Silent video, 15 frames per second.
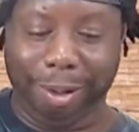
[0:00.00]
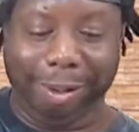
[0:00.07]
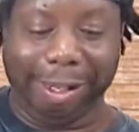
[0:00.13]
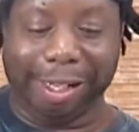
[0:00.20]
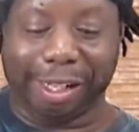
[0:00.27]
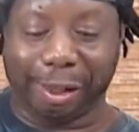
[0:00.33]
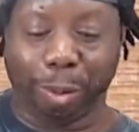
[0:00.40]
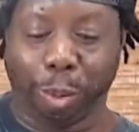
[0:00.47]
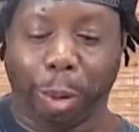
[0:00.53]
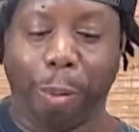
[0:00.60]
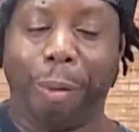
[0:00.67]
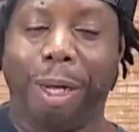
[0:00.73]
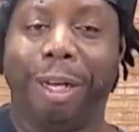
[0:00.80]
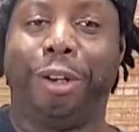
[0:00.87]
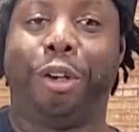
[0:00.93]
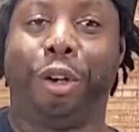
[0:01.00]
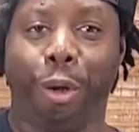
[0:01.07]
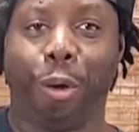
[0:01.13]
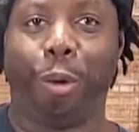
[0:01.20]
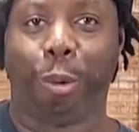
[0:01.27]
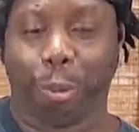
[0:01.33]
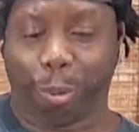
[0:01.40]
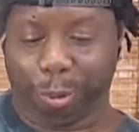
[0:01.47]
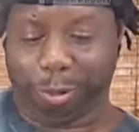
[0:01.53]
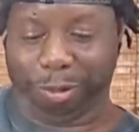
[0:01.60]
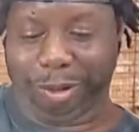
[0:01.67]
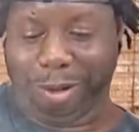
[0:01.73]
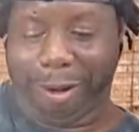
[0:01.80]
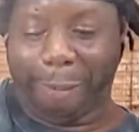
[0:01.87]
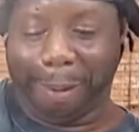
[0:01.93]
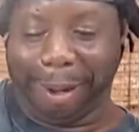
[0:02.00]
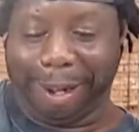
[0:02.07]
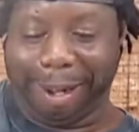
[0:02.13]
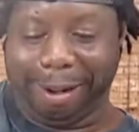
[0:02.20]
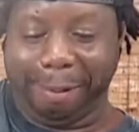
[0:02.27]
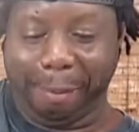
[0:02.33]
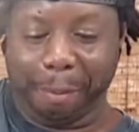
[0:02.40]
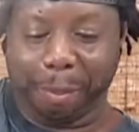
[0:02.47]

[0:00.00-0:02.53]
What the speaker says: This is what we do. Okay?